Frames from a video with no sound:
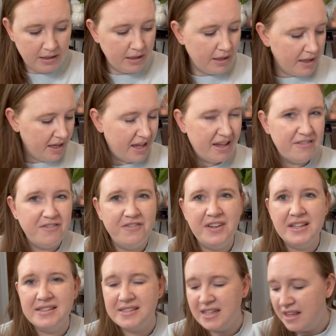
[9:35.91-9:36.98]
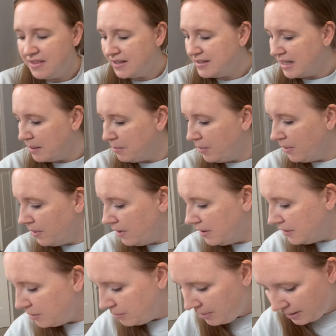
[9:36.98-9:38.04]
it fits in the diaper a
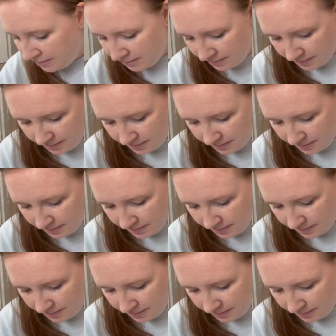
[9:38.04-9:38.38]
little better.